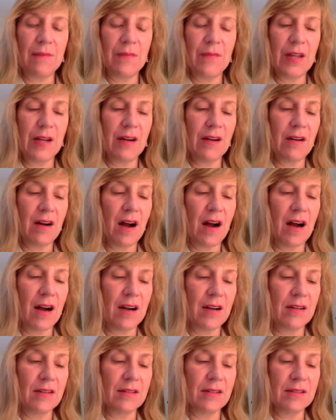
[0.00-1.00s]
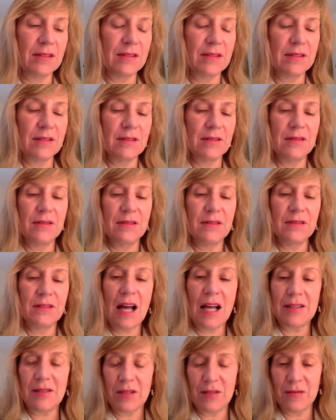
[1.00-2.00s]
there are
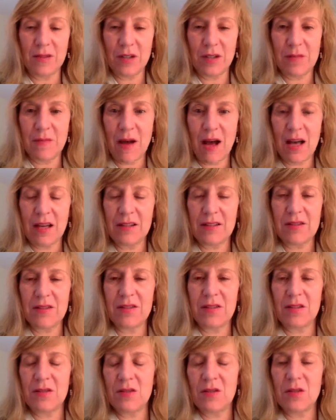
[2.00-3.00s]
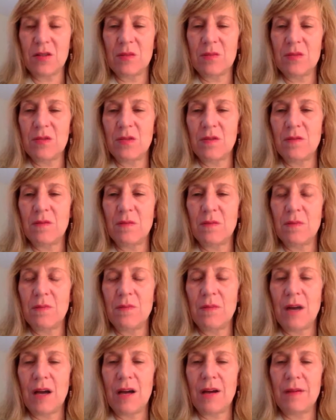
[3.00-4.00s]
lots of good models in terms of
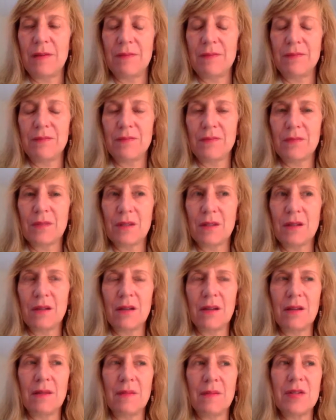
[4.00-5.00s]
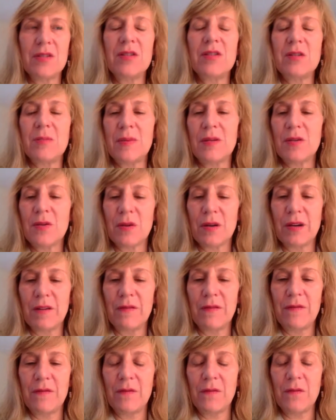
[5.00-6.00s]

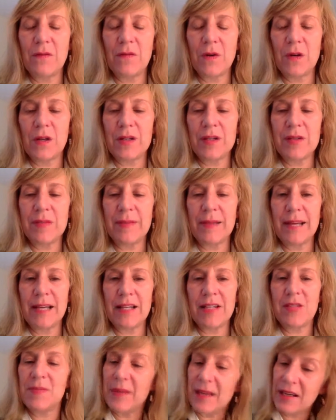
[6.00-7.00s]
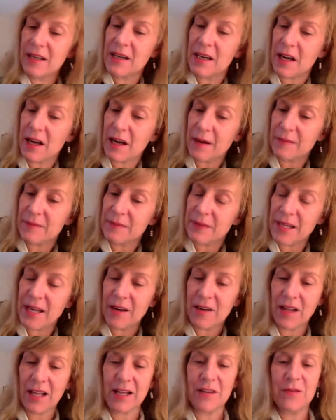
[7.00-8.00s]
participatory forest management.
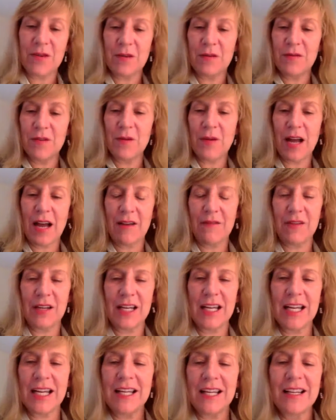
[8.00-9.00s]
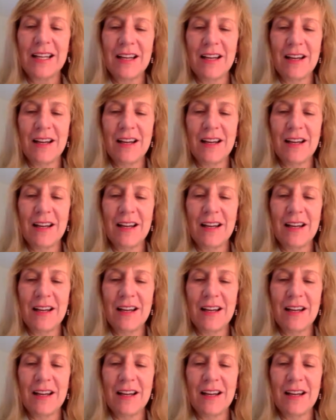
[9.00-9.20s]
Carol, I don't know if you have any